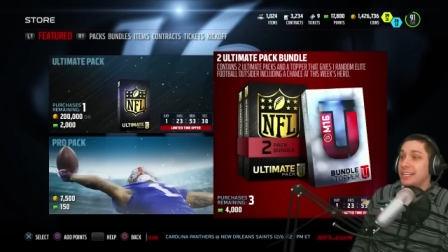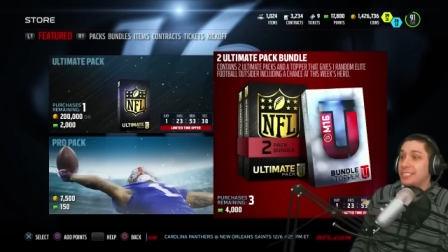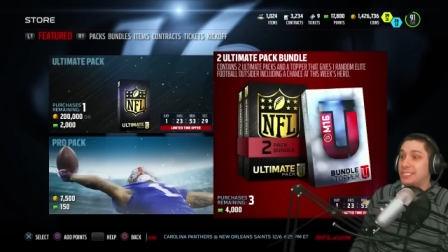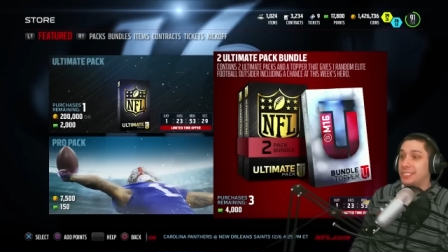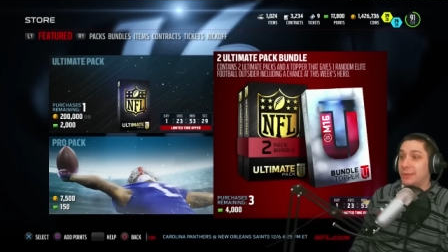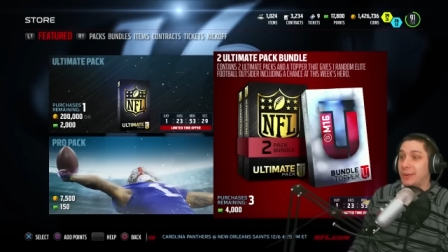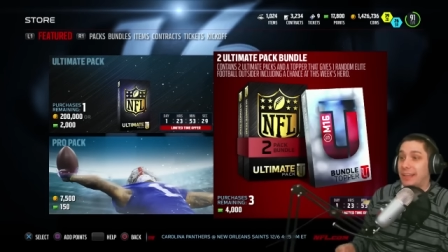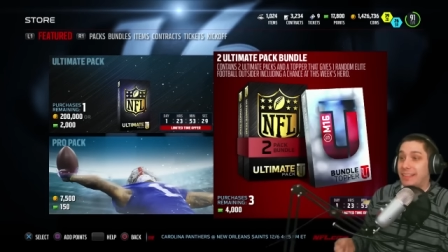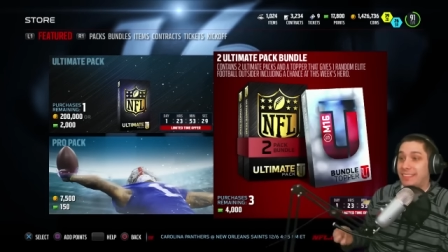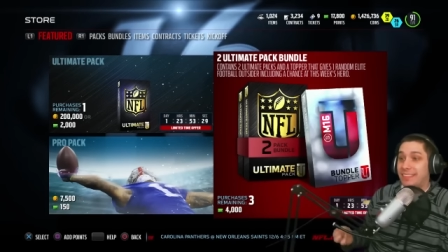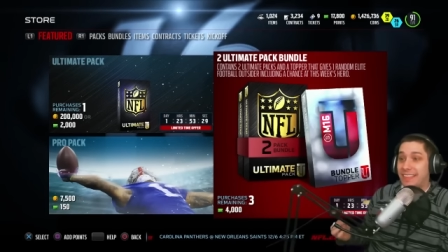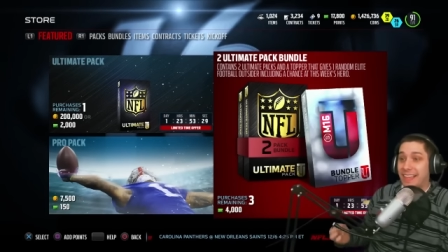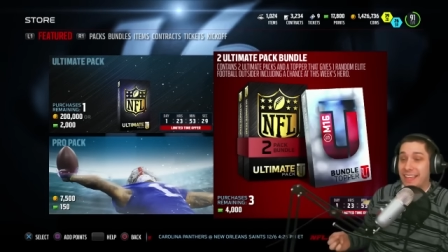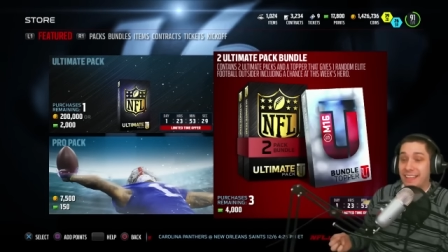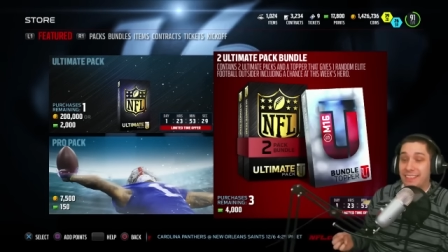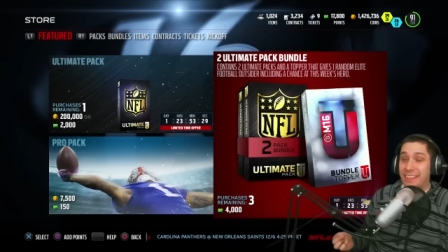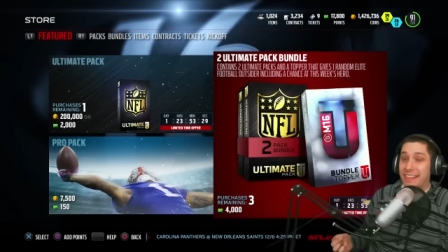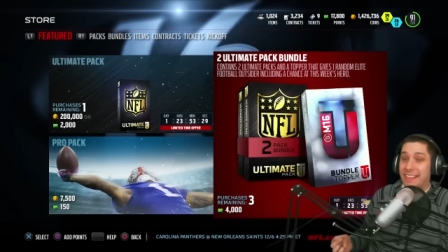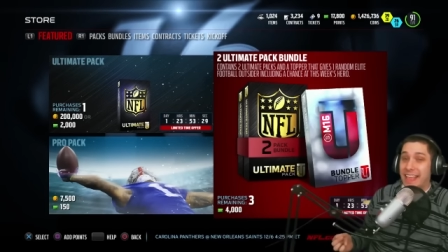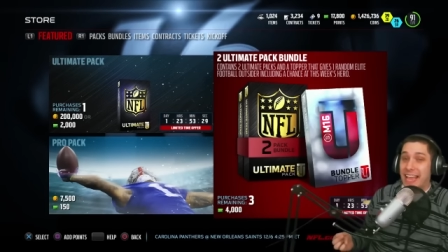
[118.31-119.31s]
So I
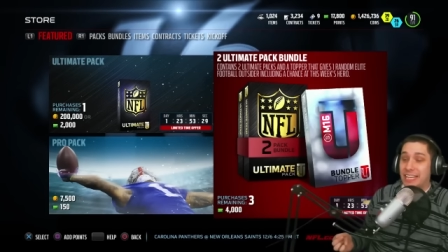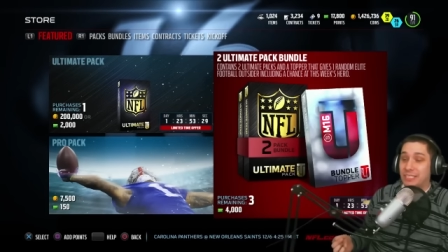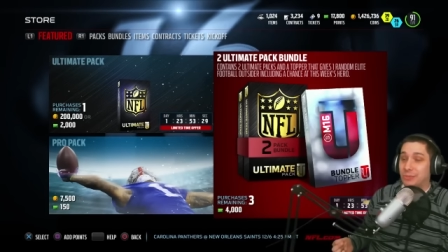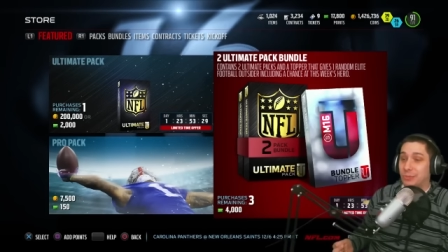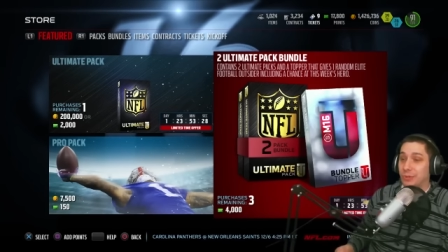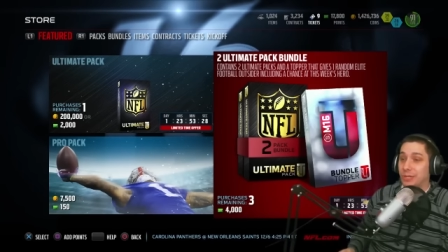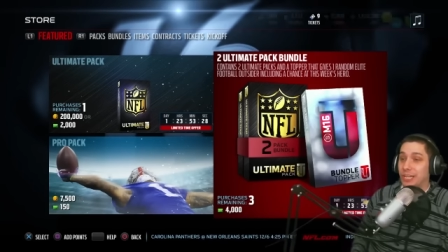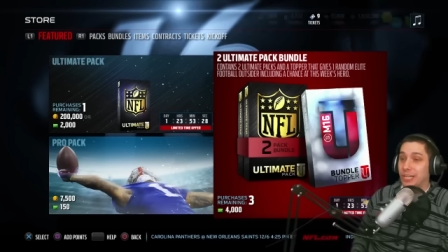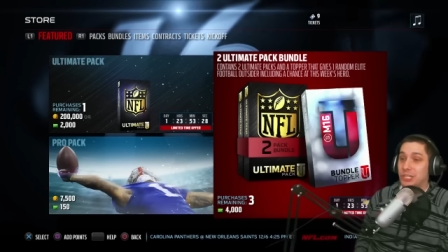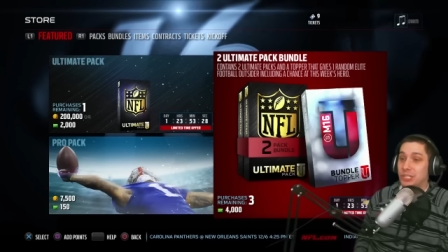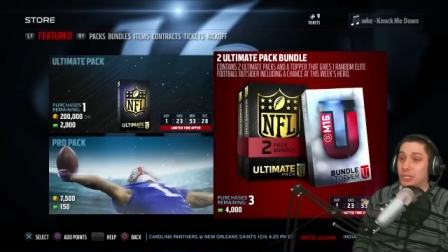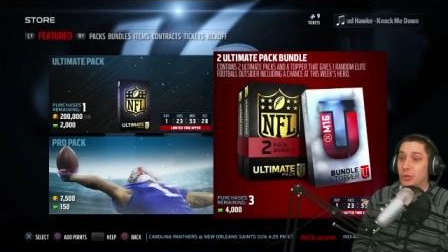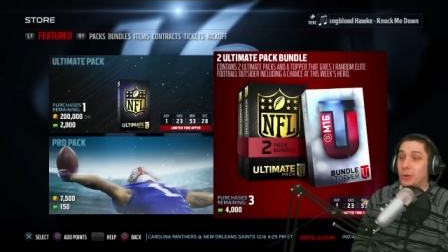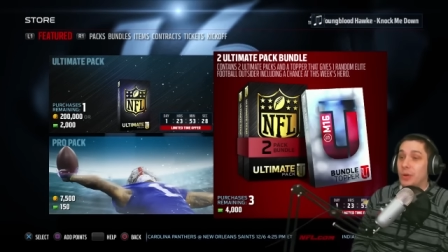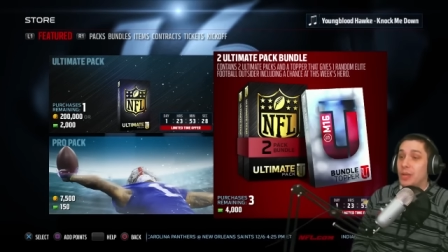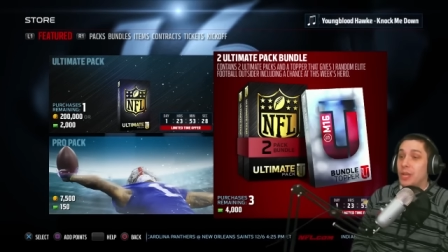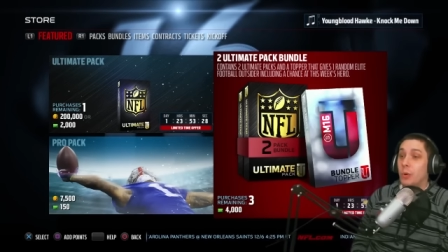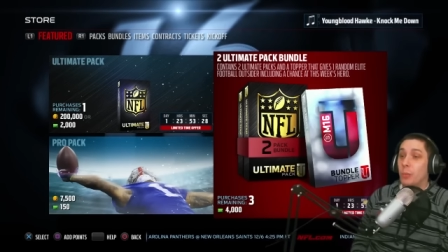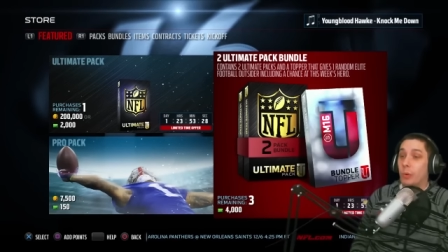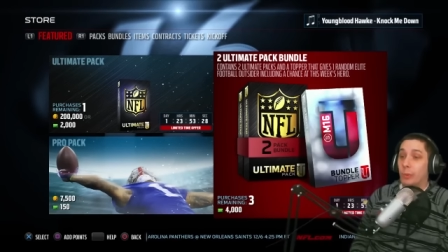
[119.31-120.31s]
think that that's what we're going to
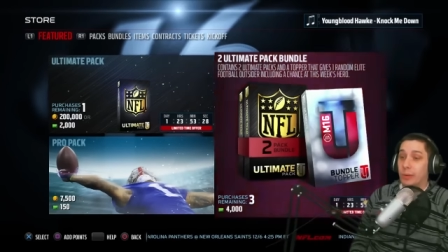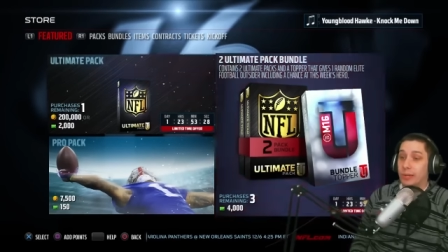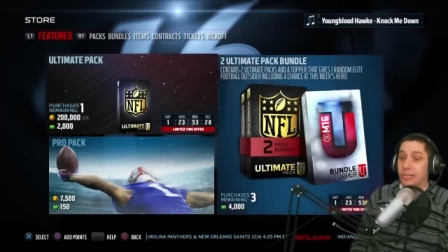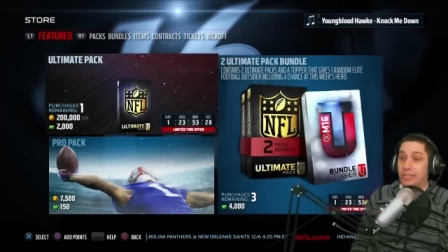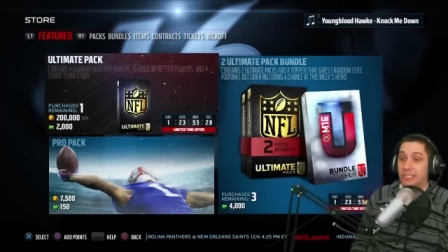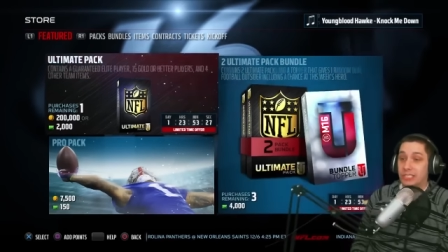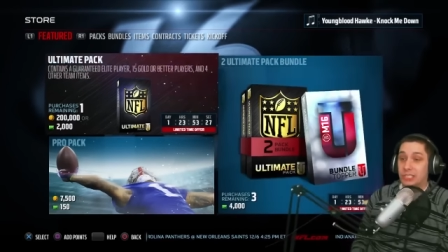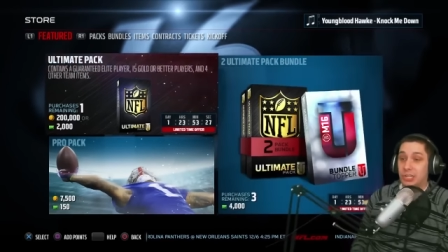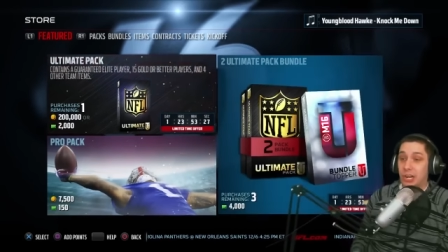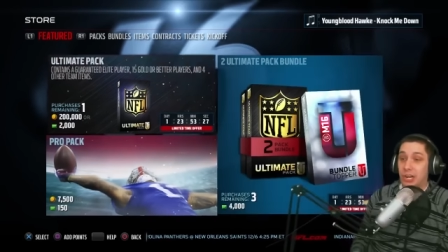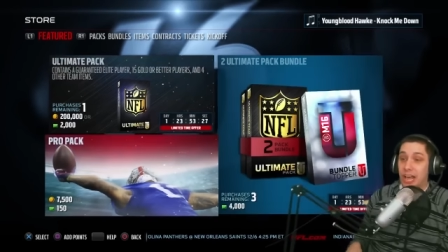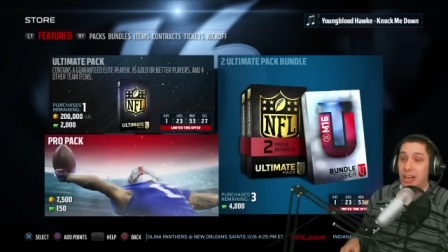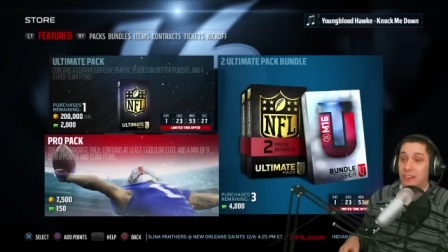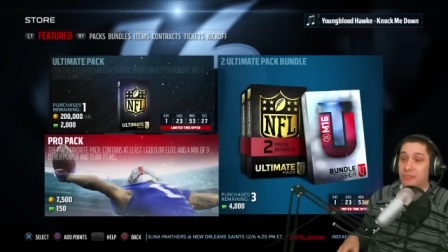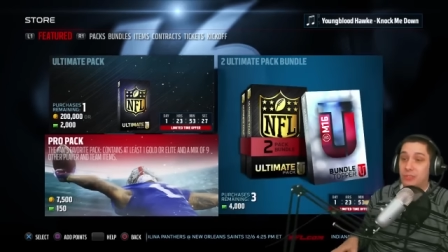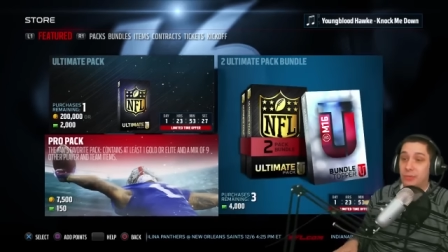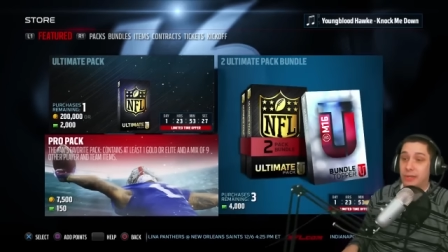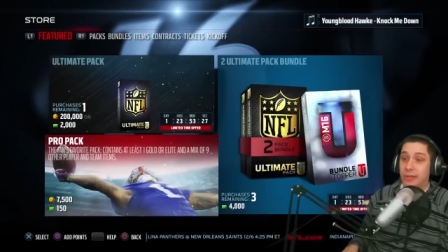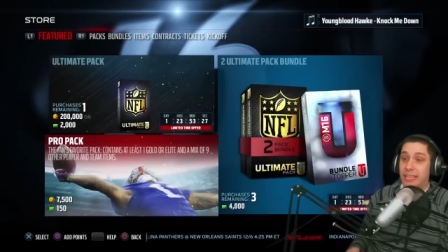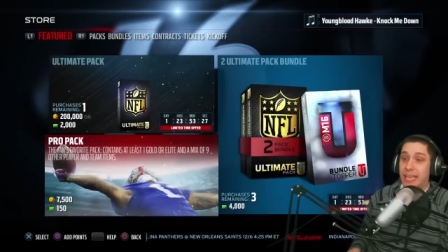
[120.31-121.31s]
do. What we're going to start
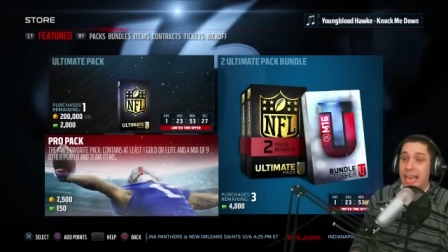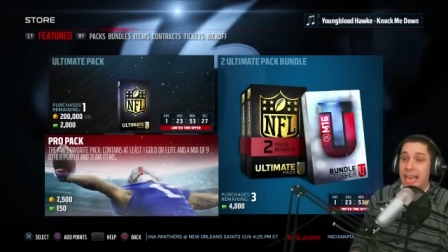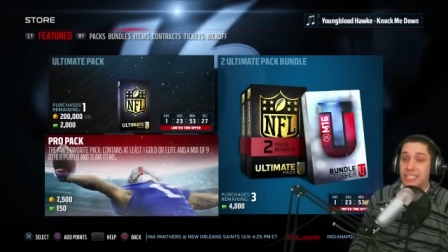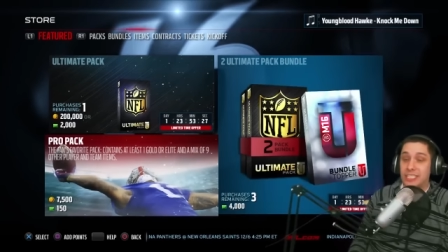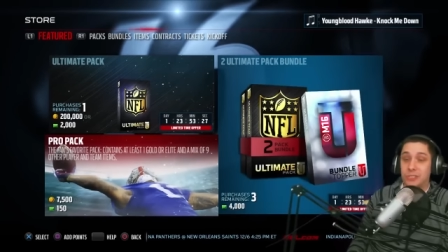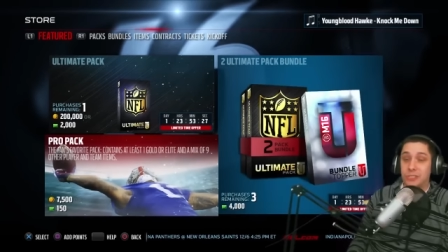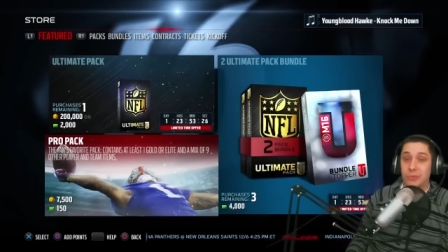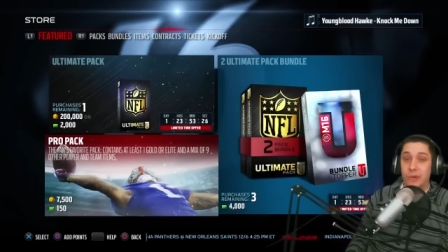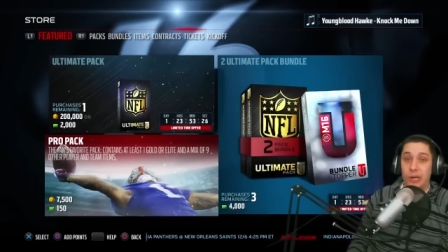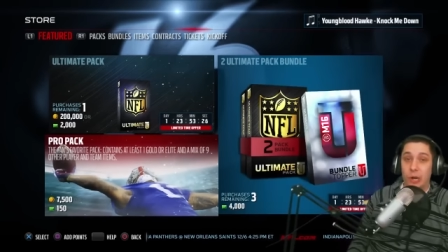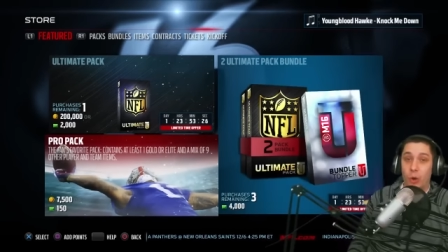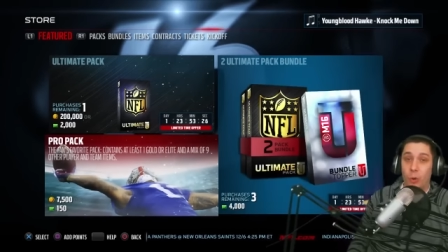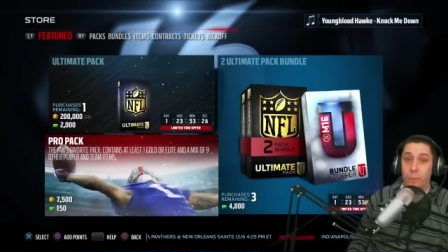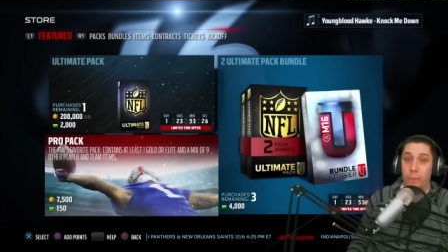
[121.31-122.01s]
off doing, guys, is we're going to